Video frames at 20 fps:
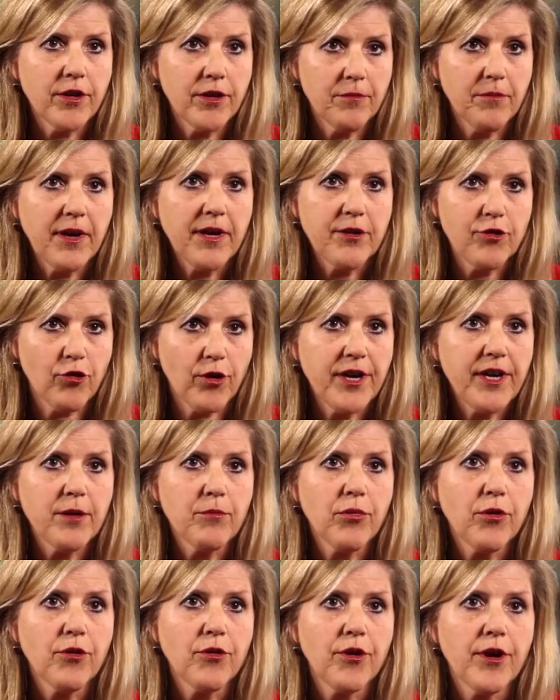in my
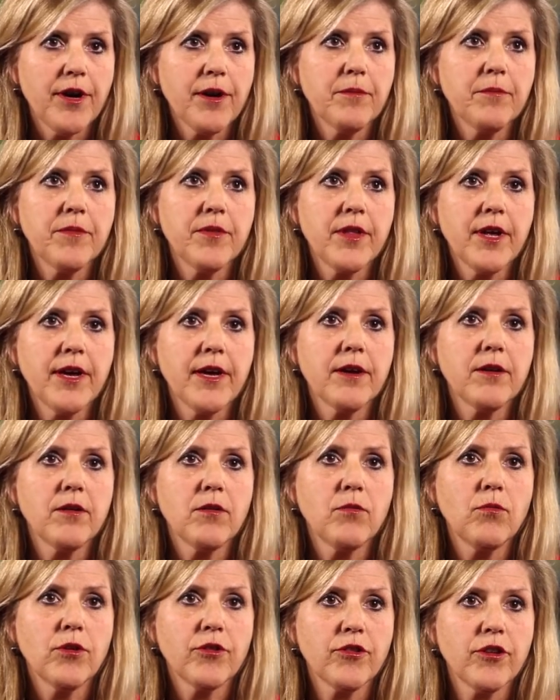training program
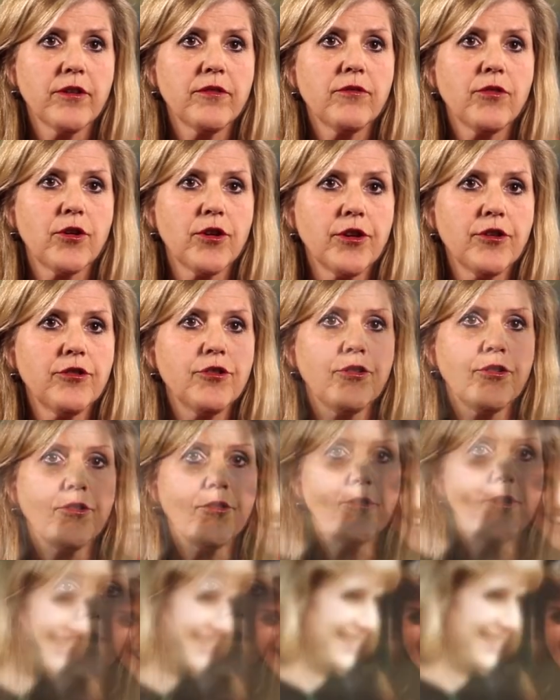that was converted
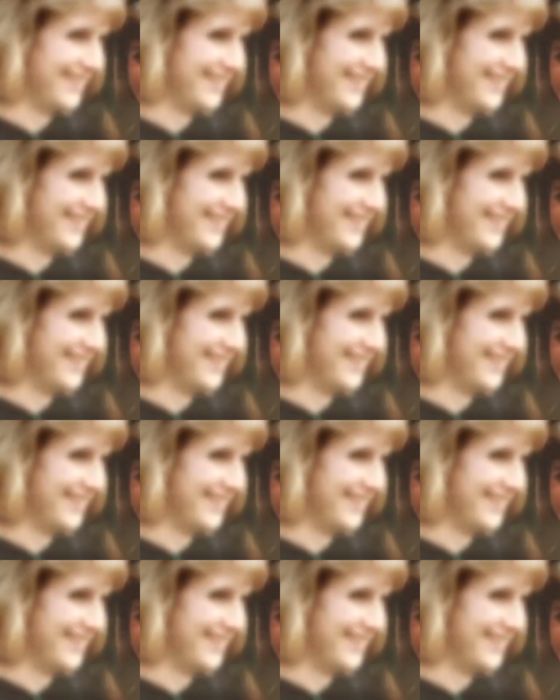to a